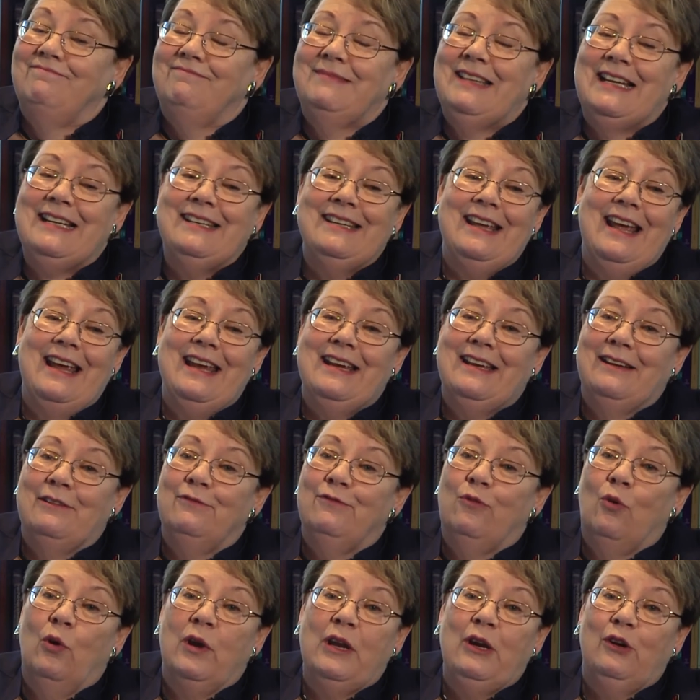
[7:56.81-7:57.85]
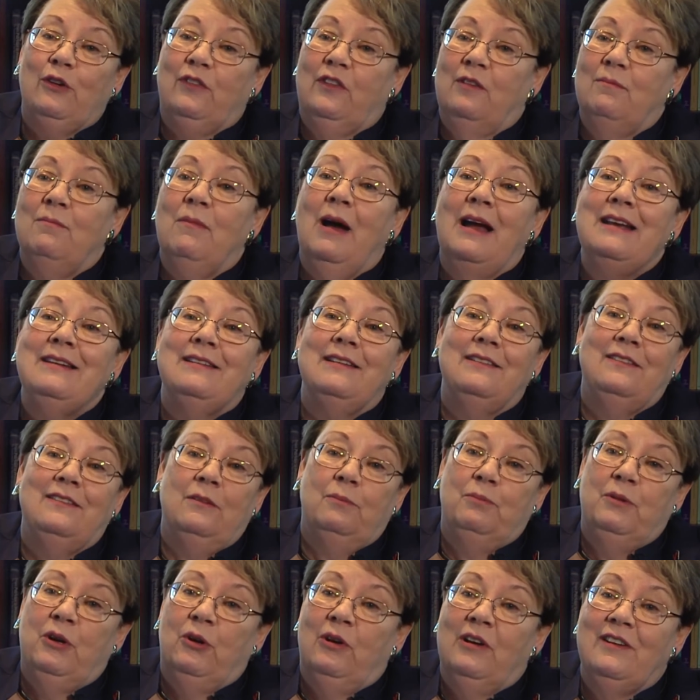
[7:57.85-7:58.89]
they take in 4 years that might
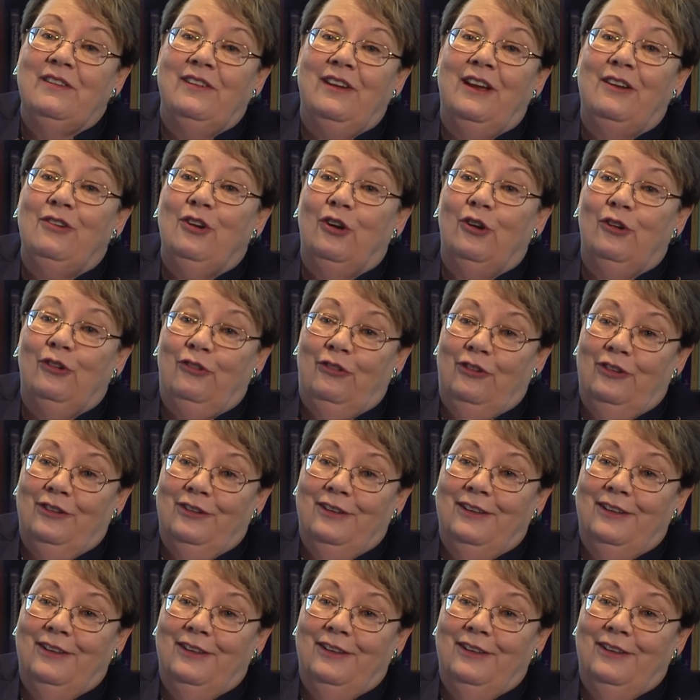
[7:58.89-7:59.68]
disappear in 10 years,